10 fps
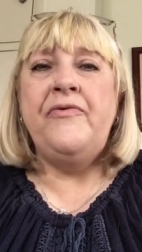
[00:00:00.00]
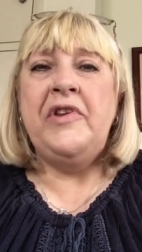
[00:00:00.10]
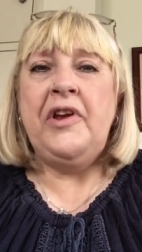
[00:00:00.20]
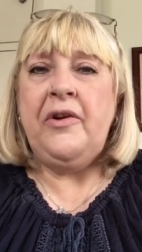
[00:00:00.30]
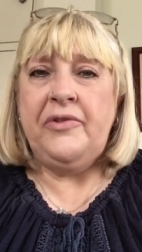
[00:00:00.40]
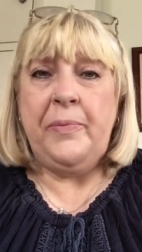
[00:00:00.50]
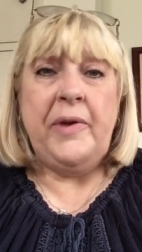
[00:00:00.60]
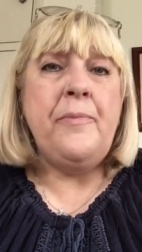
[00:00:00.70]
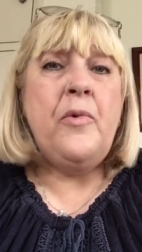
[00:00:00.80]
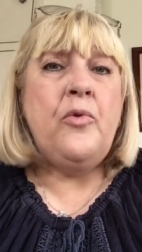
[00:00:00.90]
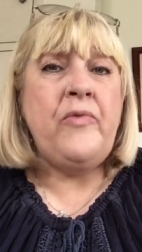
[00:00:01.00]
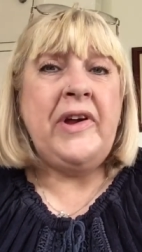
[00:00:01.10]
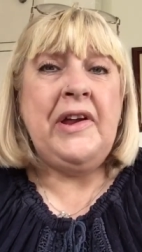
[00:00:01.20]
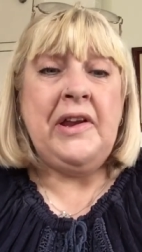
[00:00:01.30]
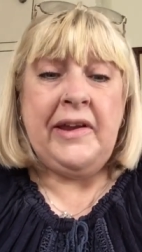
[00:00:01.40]
videos a bit more
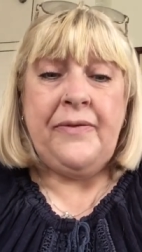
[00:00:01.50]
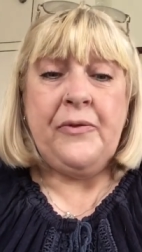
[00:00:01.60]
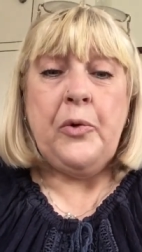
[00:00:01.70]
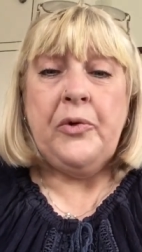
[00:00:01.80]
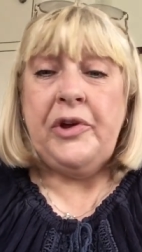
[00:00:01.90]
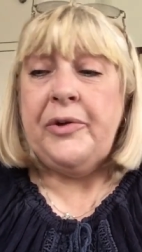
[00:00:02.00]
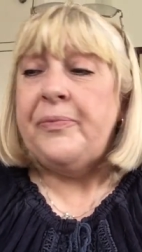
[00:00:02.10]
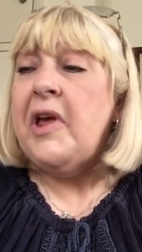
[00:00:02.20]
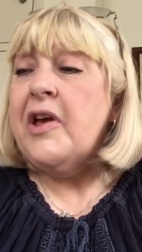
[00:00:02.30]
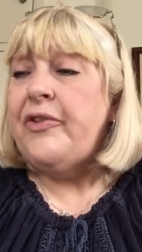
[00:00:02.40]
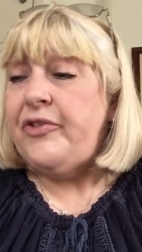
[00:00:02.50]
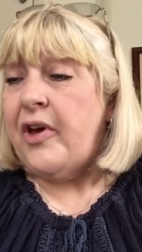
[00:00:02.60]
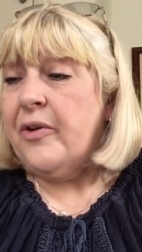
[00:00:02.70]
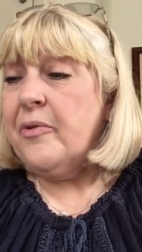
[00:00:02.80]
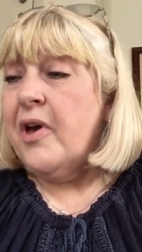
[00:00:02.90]
regularly for you.
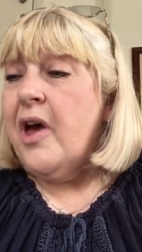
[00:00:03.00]
So